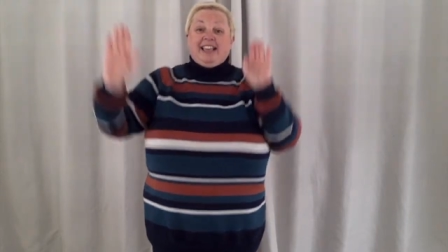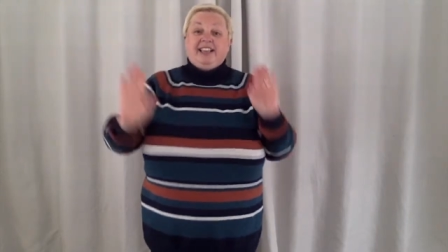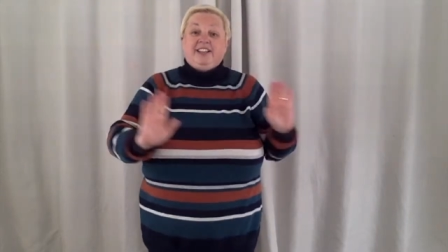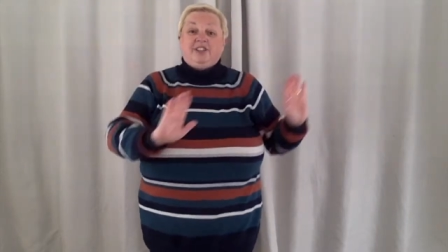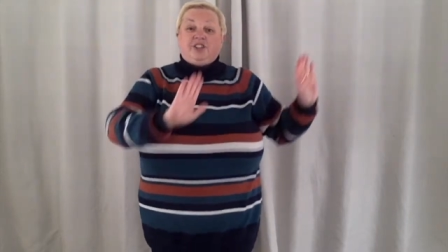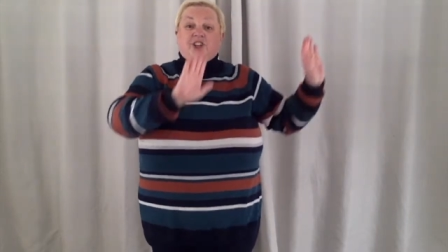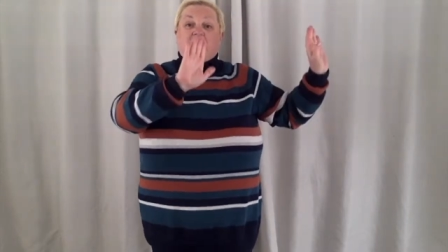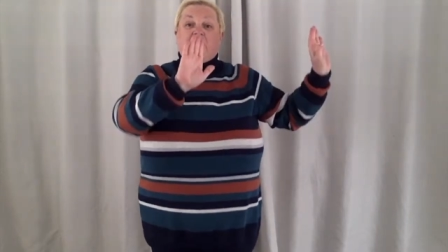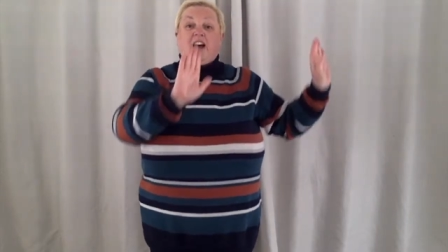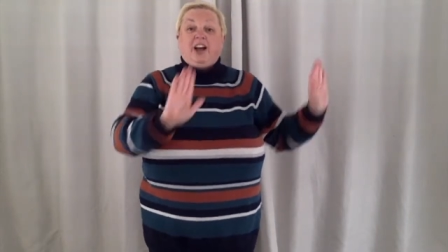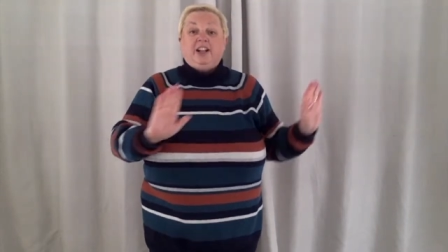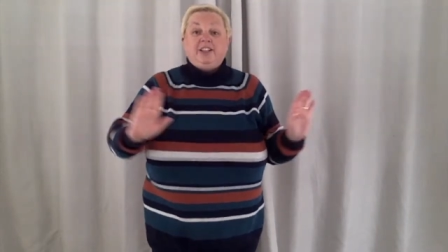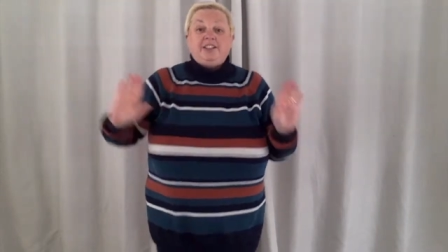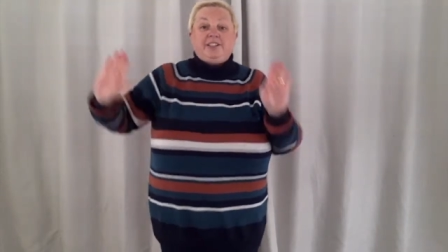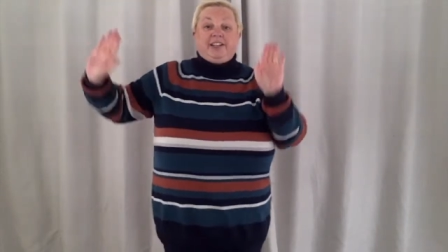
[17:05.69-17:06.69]

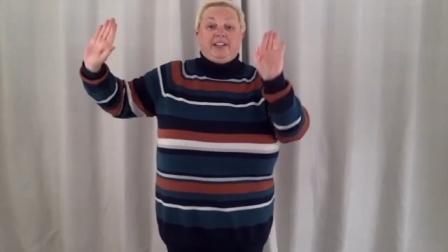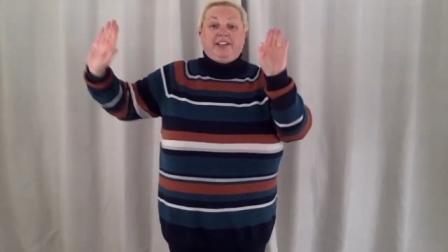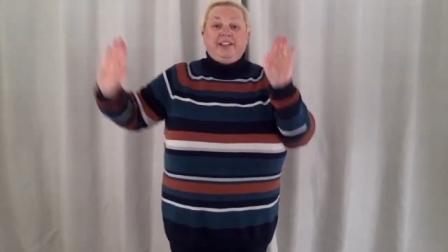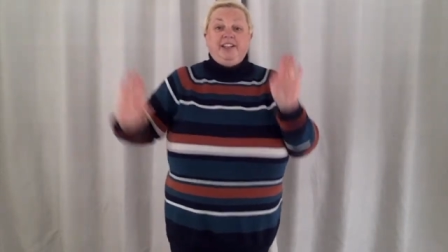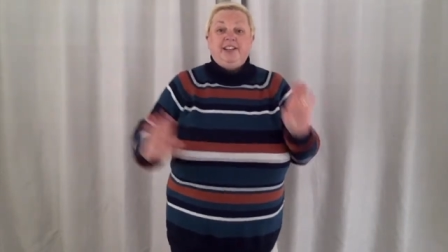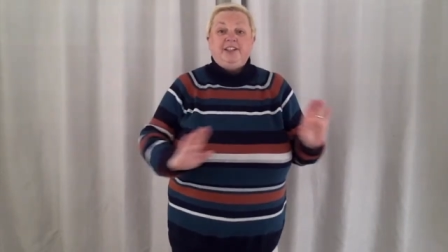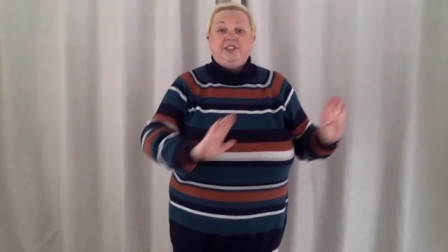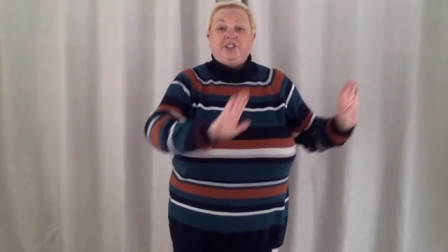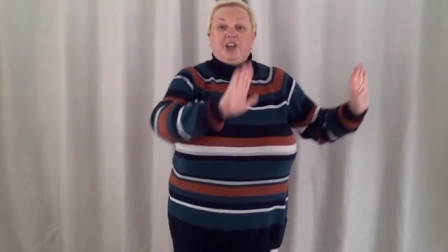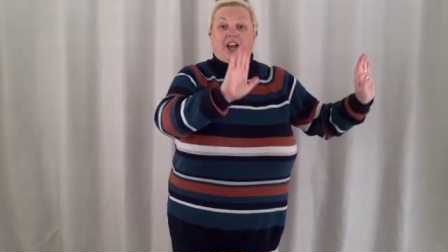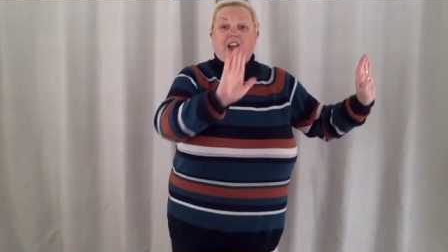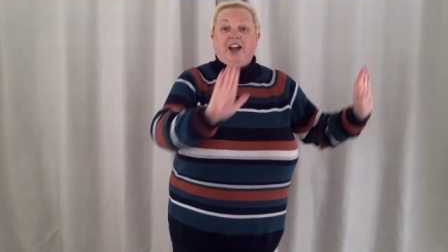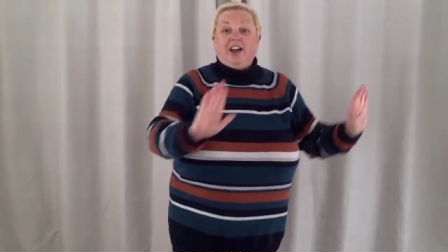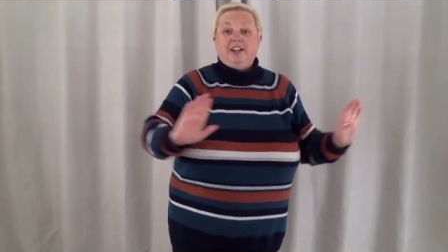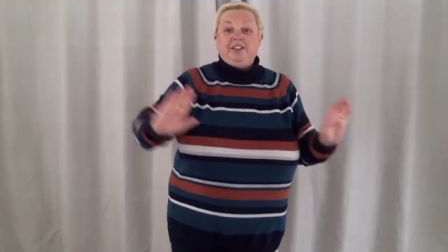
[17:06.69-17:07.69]
Charleston,
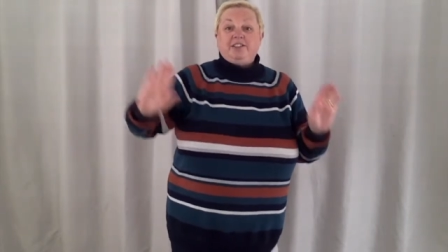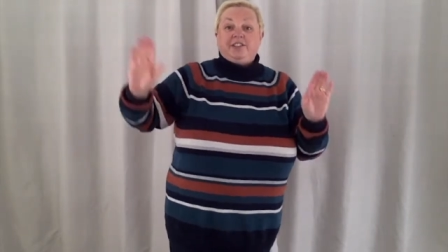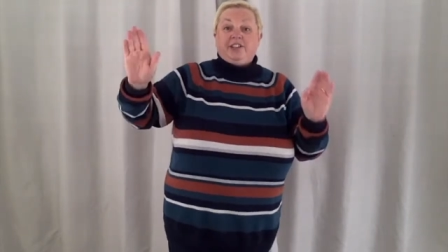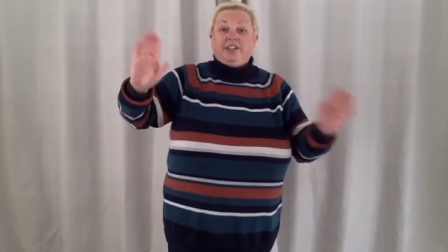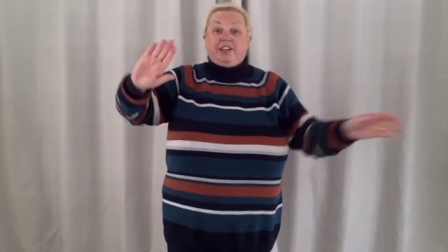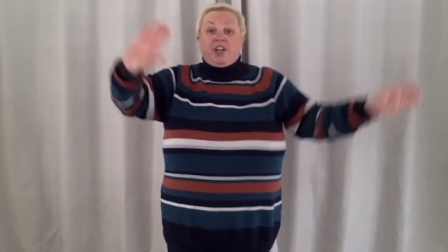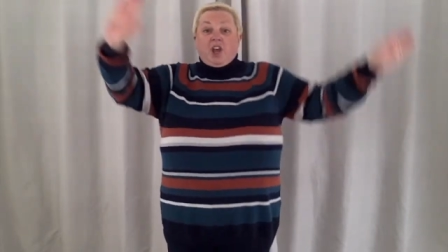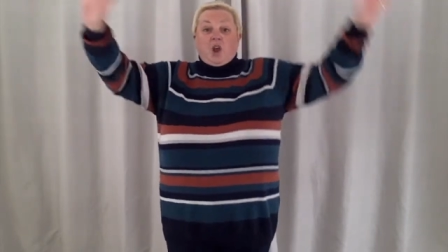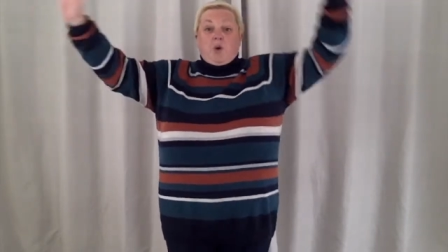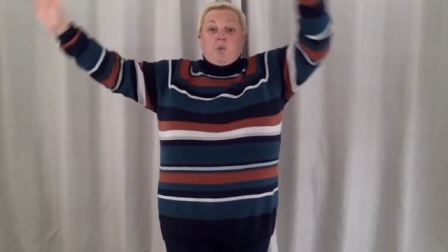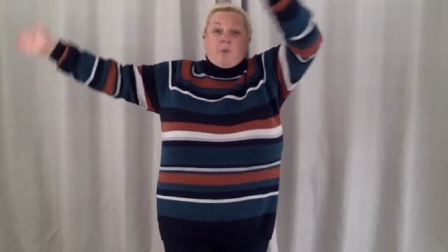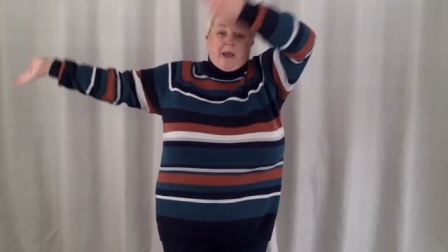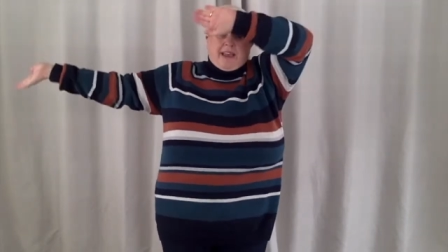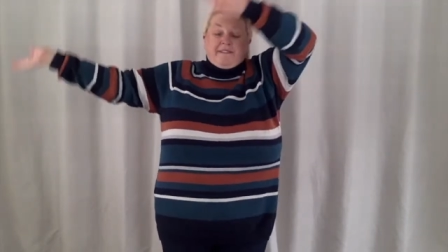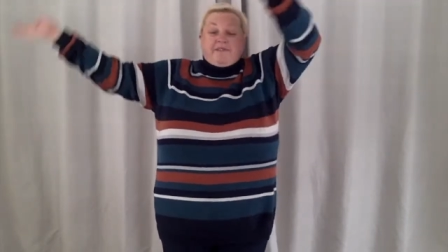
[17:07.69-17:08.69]
Charleston,
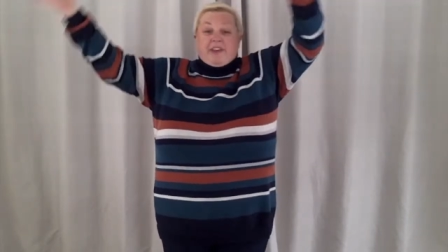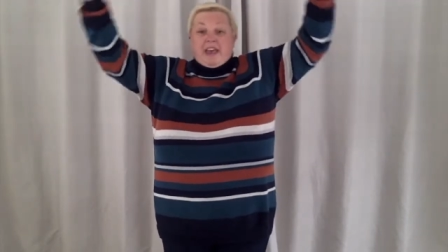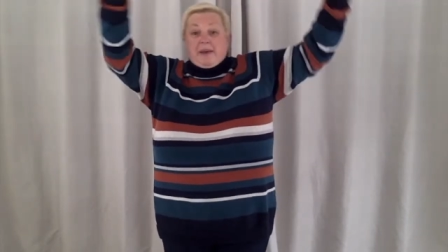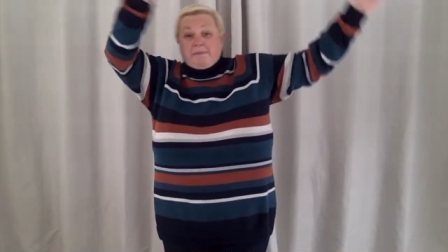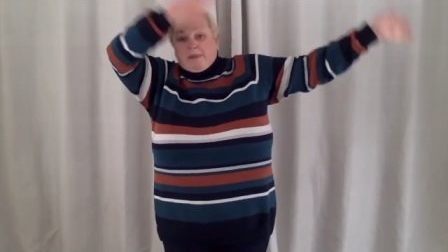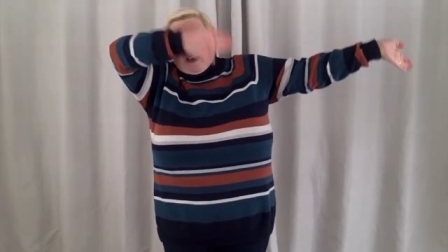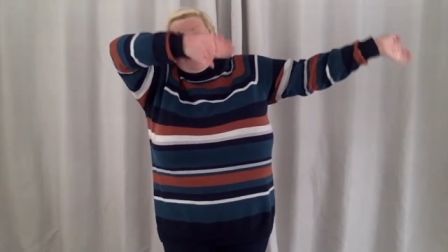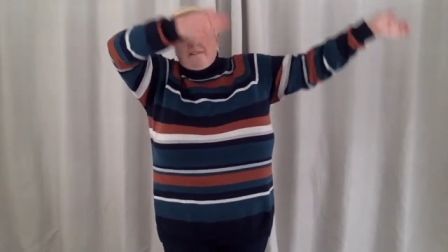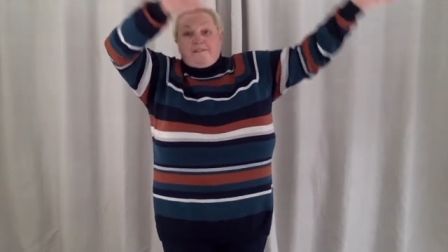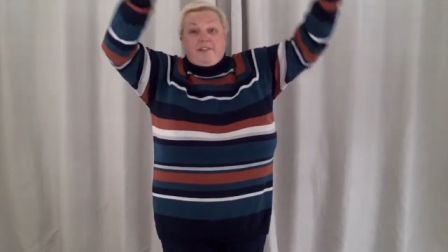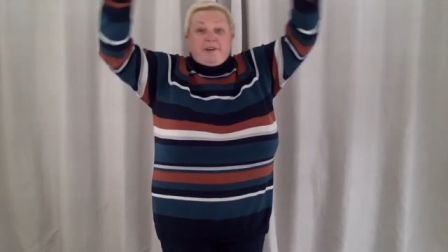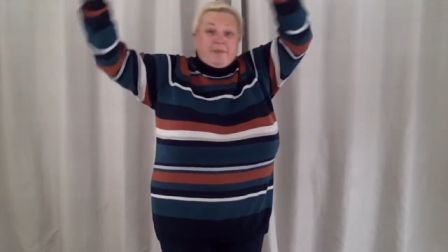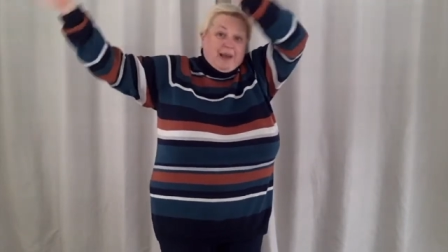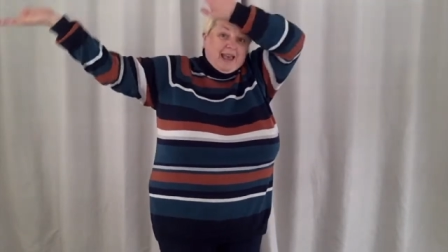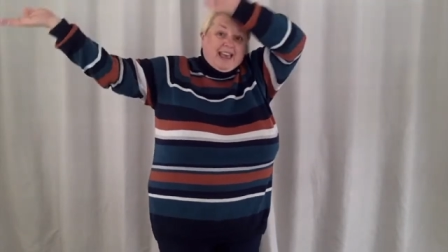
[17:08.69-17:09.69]
wave them
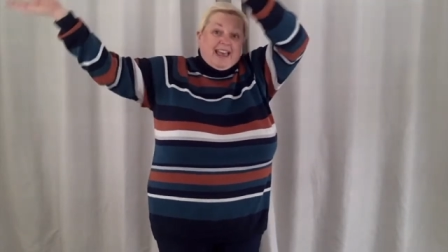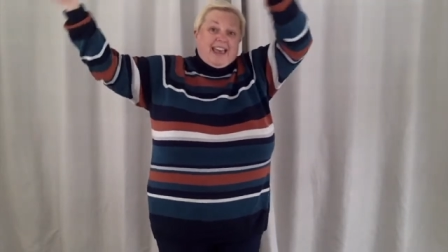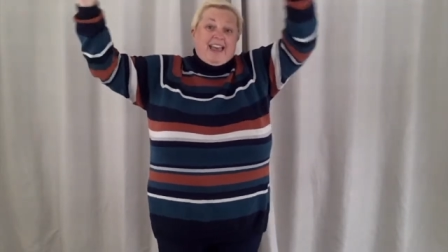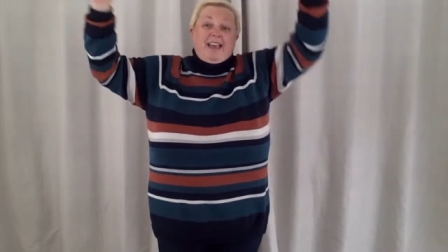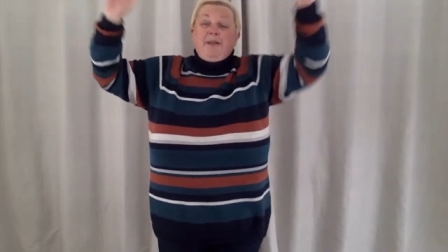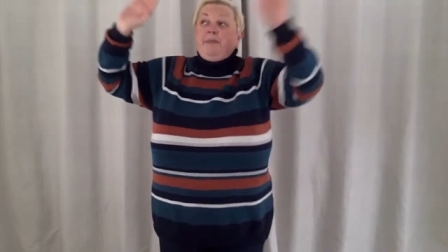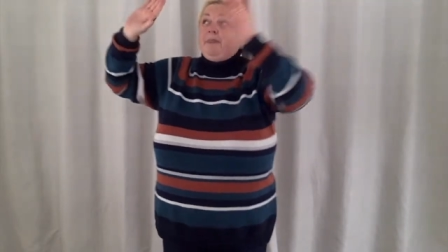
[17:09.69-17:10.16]
everywhere.